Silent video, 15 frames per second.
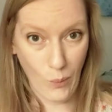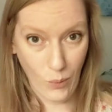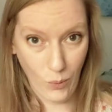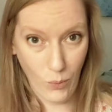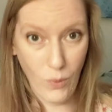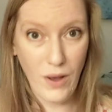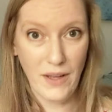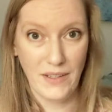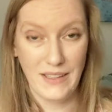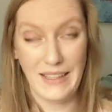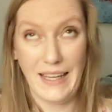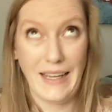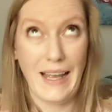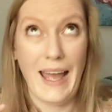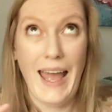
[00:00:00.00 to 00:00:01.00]

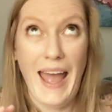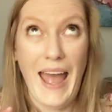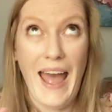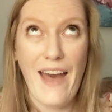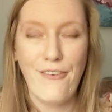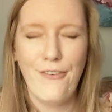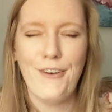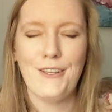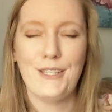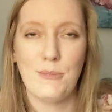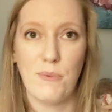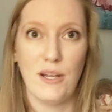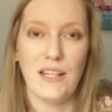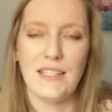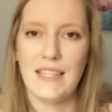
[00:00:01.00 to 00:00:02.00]
Like half a
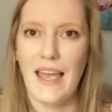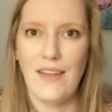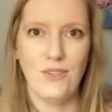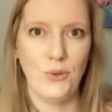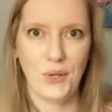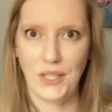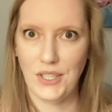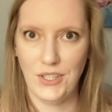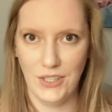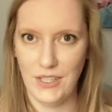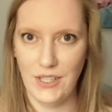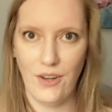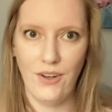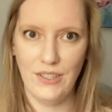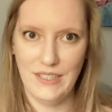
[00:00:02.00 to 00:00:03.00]
spritz, and you're
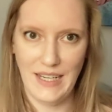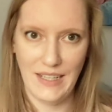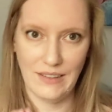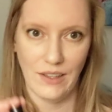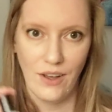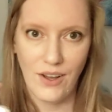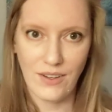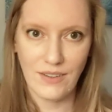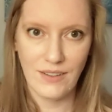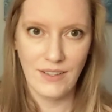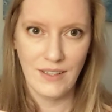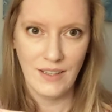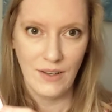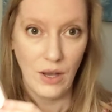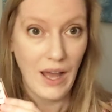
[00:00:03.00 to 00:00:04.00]
good all day long.
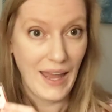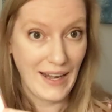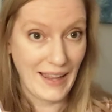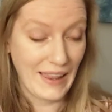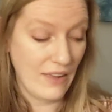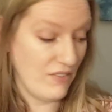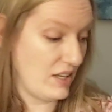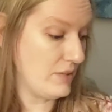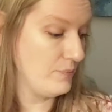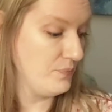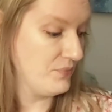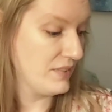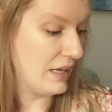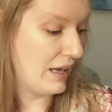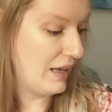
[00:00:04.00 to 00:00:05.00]
And I love it.
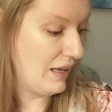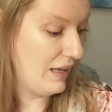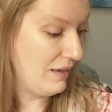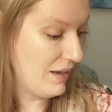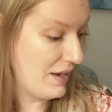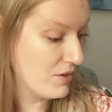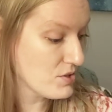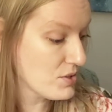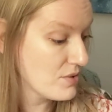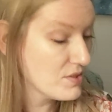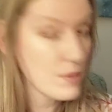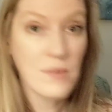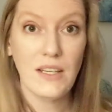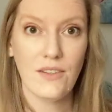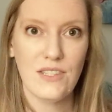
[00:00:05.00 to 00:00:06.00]
I also have
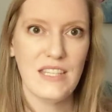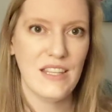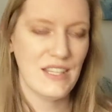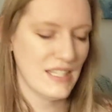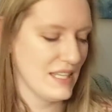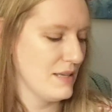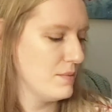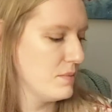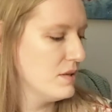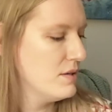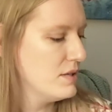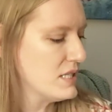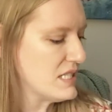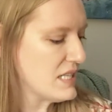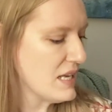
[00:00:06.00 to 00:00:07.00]
something else in the same
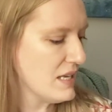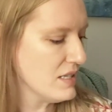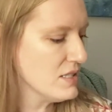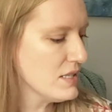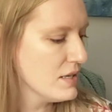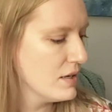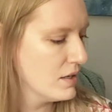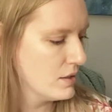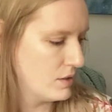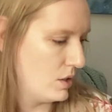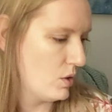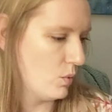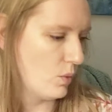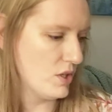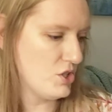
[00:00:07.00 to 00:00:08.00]
scent,
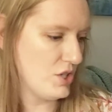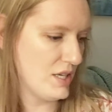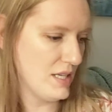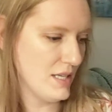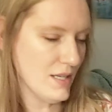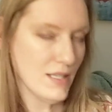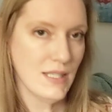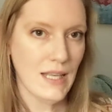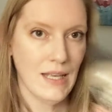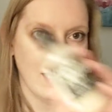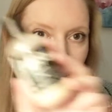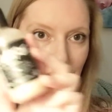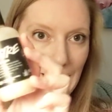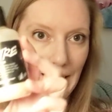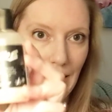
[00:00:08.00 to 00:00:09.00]
which is
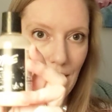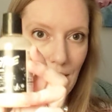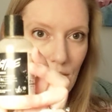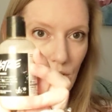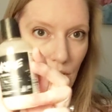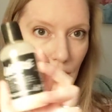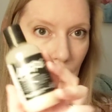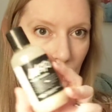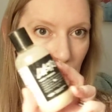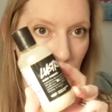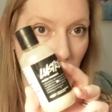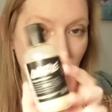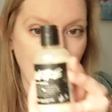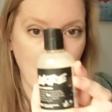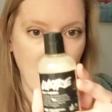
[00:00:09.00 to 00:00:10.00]
Luster
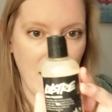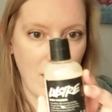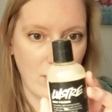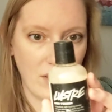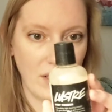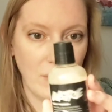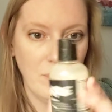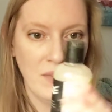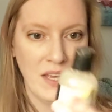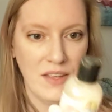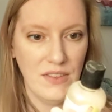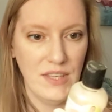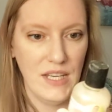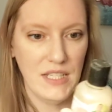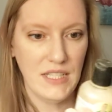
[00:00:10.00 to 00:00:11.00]
Body Powder.
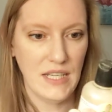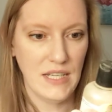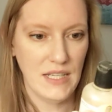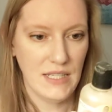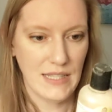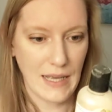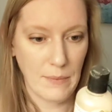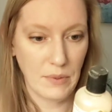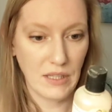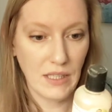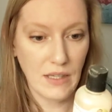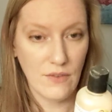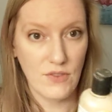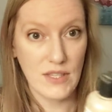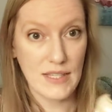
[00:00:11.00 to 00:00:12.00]
This is, I
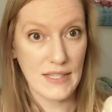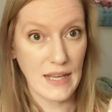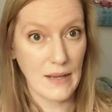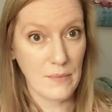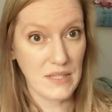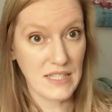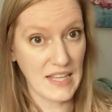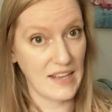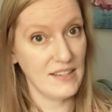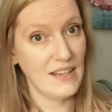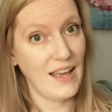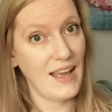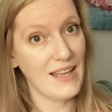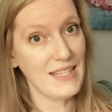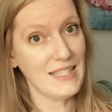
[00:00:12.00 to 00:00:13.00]
believe, the same scent
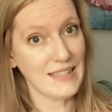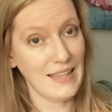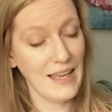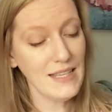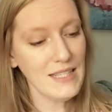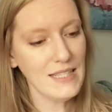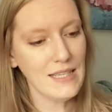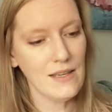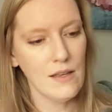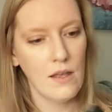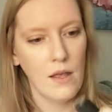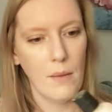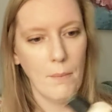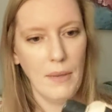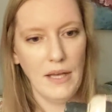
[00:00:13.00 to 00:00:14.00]
as Lust,
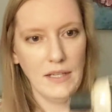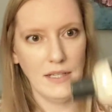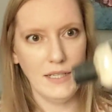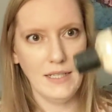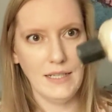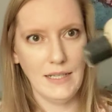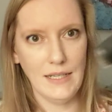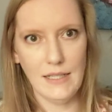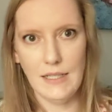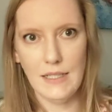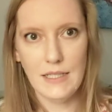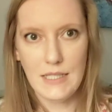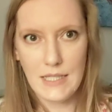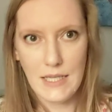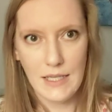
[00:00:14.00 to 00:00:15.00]
but it
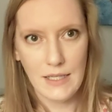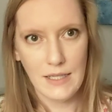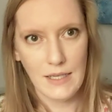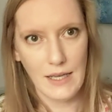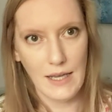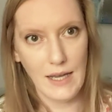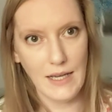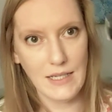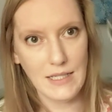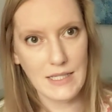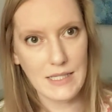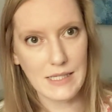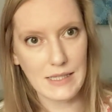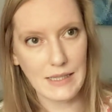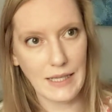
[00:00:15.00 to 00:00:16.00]
is a
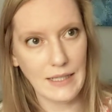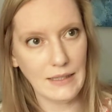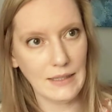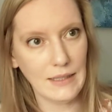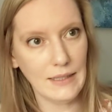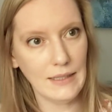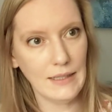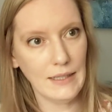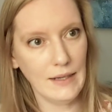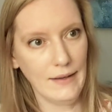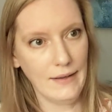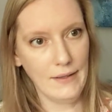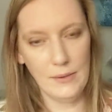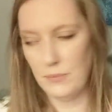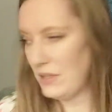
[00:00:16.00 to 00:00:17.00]
slightly
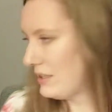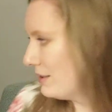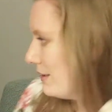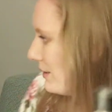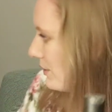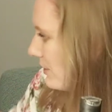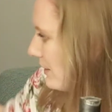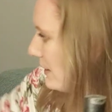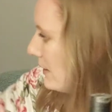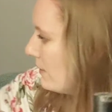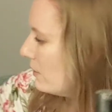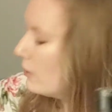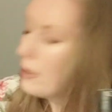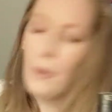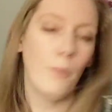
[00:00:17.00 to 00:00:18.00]
glittery
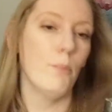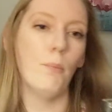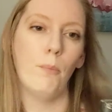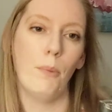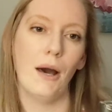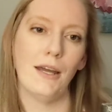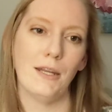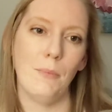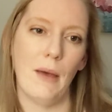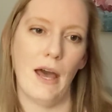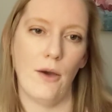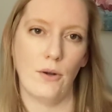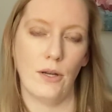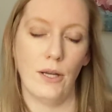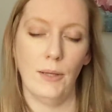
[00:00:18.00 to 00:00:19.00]
body
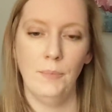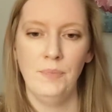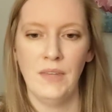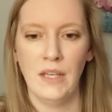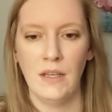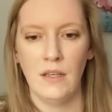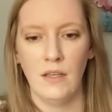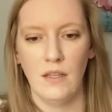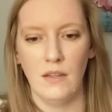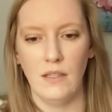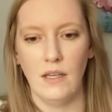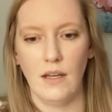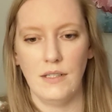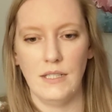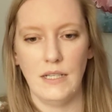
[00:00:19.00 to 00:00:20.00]
powder.
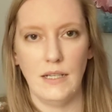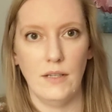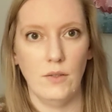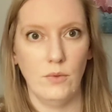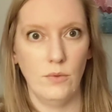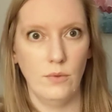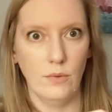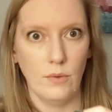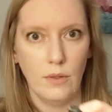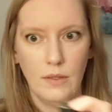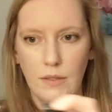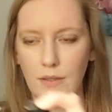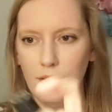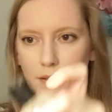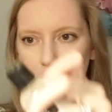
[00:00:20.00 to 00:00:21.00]
And the idea, ooh,
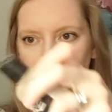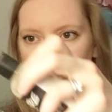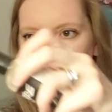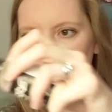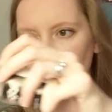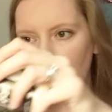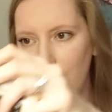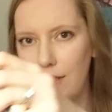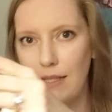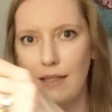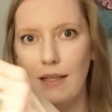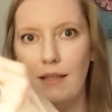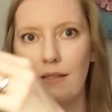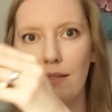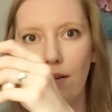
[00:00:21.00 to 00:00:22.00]
I don't know if you can see
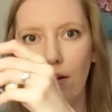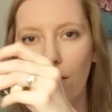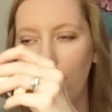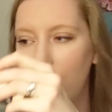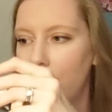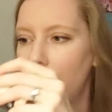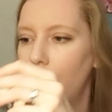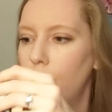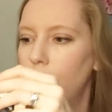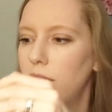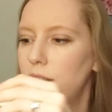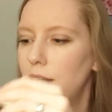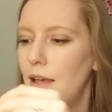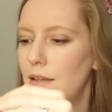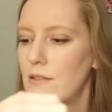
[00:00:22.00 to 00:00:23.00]
this. Oh, this is gonna be a
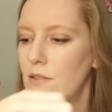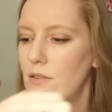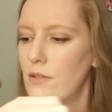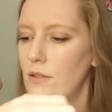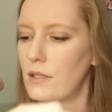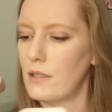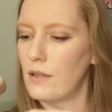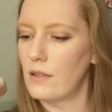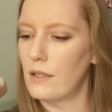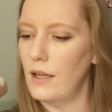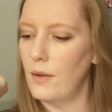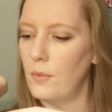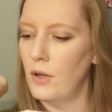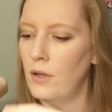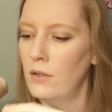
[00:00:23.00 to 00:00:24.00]
disaster doing it on
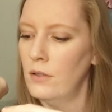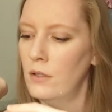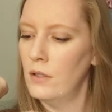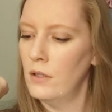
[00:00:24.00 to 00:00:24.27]
camera.